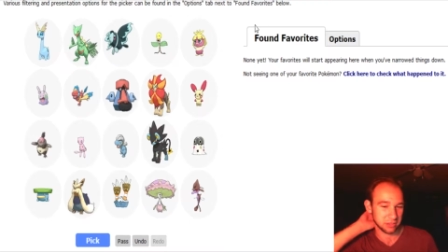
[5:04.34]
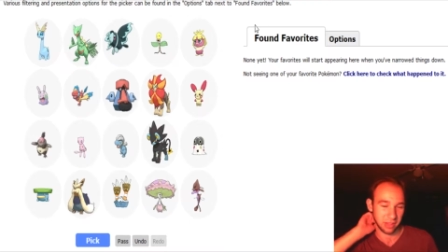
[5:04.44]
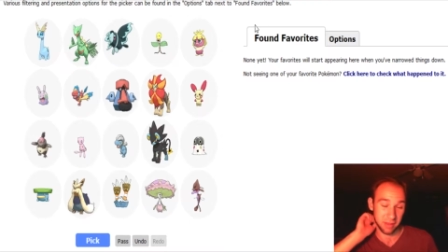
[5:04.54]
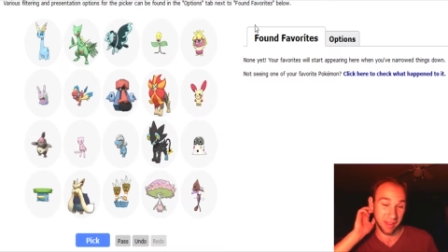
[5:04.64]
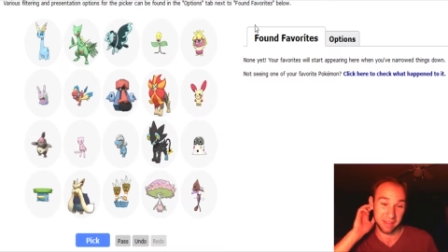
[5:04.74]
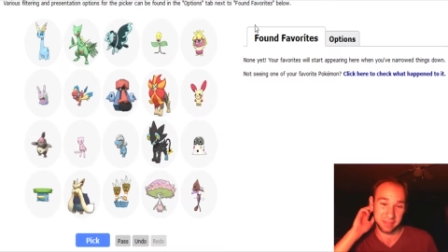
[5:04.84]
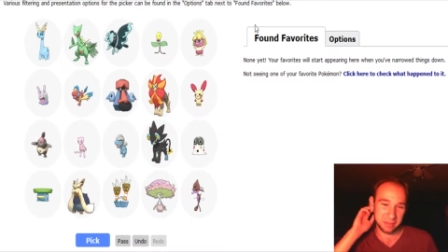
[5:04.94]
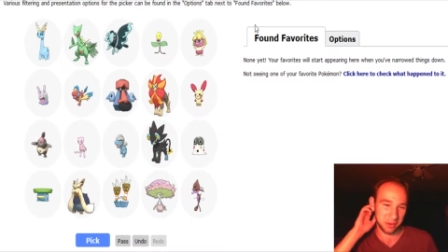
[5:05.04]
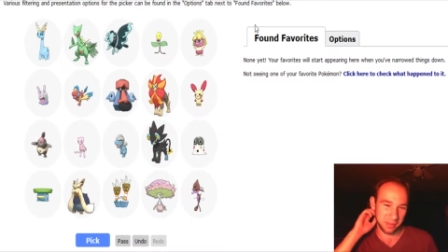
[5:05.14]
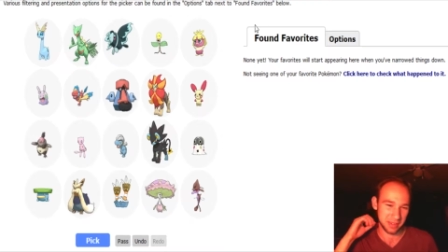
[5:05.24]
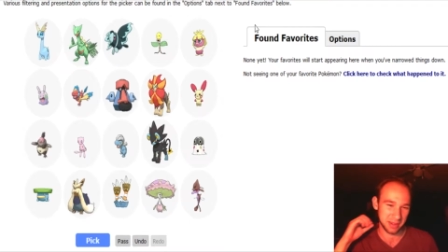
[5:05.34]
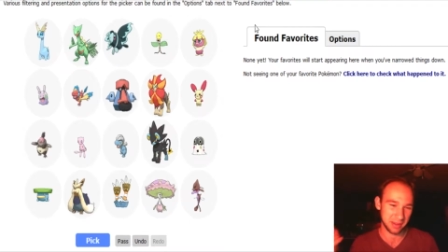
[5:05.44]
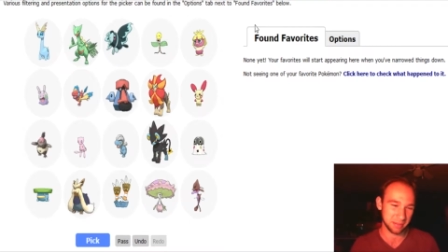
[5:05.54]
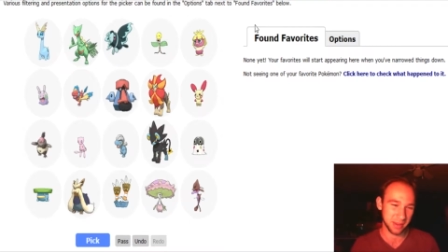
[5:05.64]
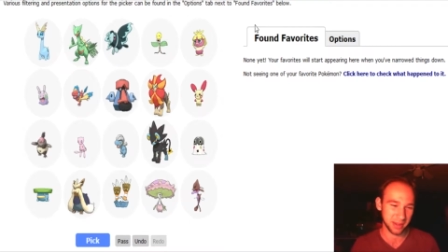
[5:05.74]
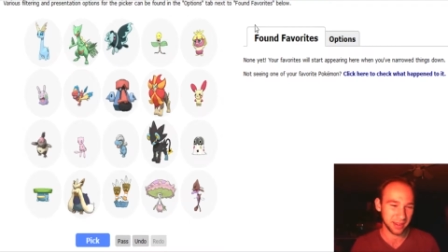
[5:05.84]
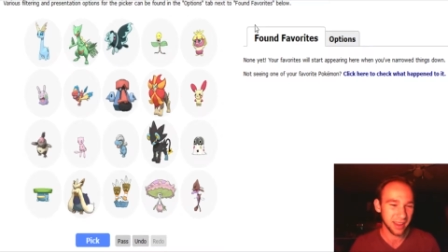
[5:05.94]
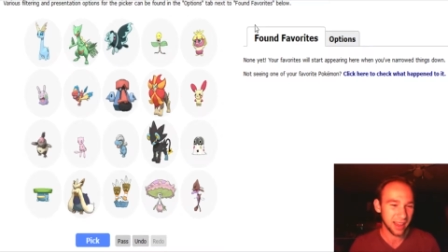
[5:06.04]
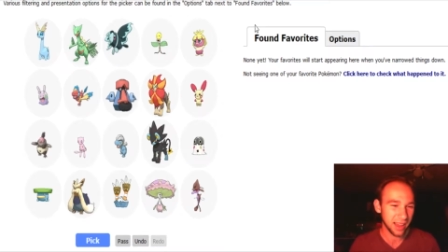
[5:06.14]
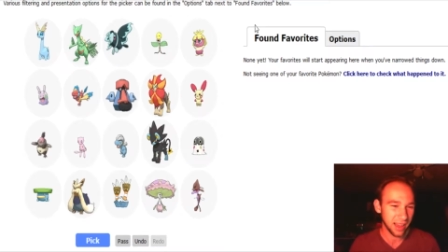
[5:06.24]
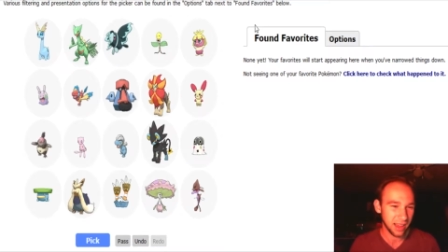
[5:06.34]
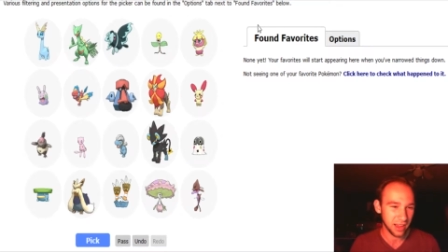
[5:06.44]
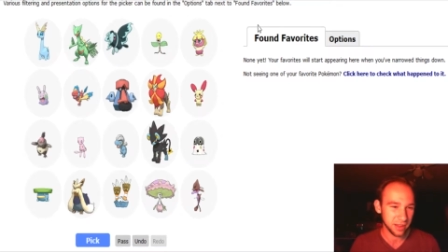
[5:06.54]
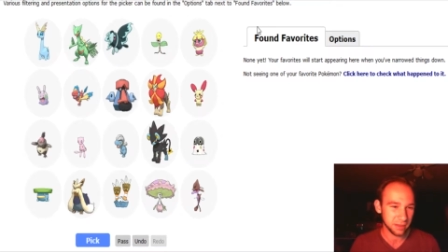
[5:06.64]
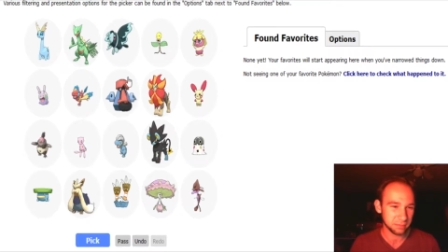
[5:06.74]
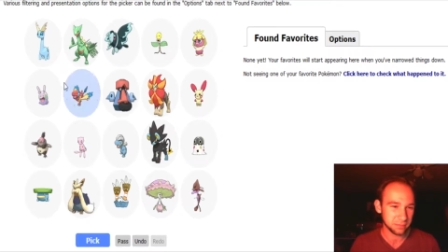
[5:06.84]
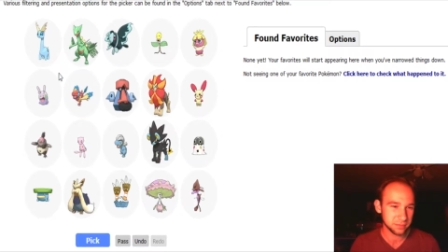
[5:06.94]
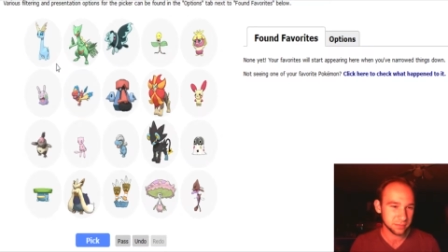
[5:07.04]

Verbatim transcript: say about every Pokemon that I end up picking. Um,